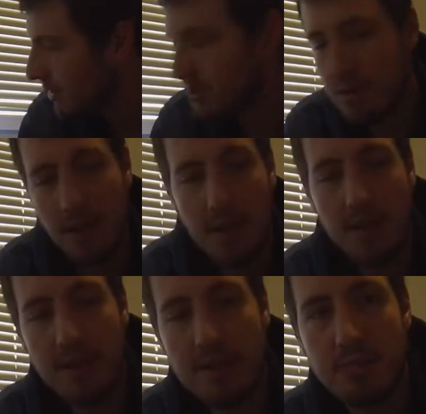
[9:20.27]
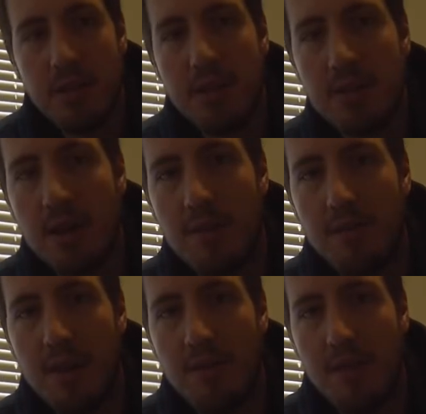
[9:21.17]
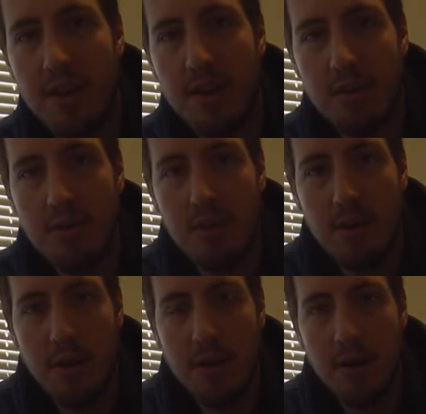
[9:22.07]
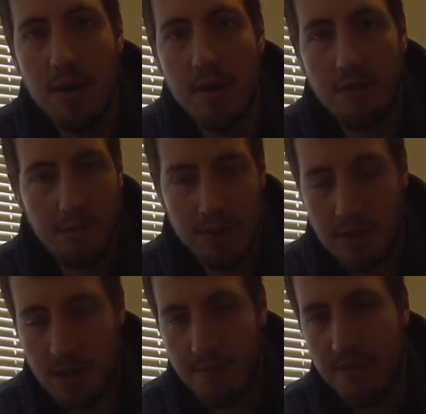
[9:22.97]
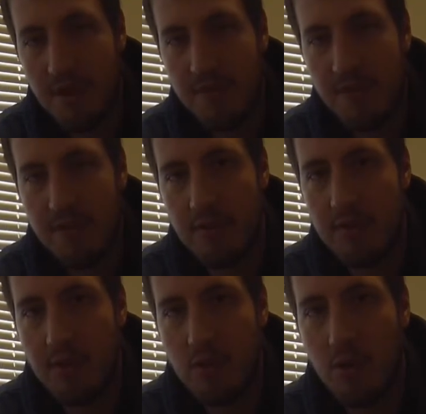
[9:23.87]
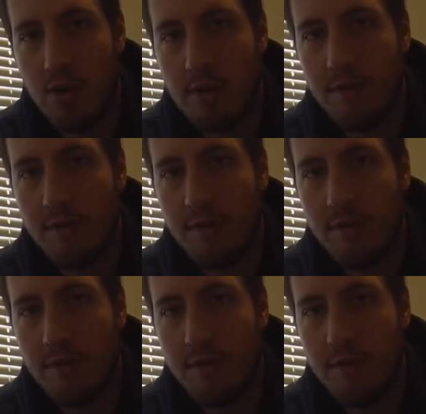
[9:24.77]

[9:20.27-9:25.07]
So yeah, that's my top 5 video of my top 5 favorite aquarium